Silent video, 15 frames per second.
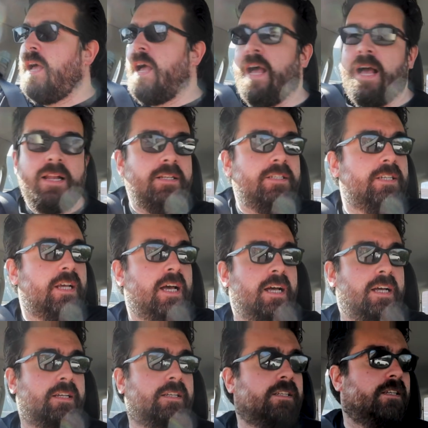And
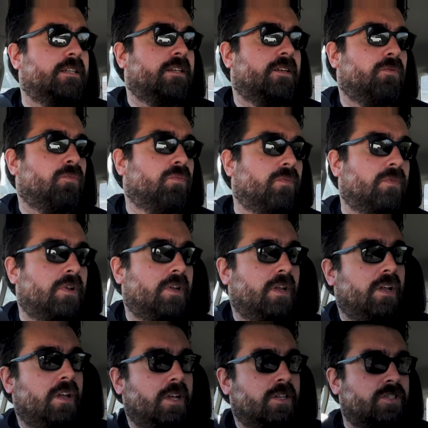uh,
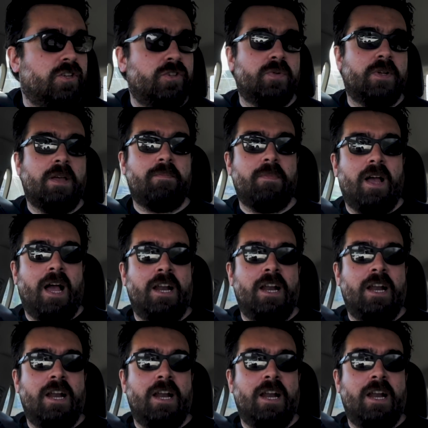as soon as we get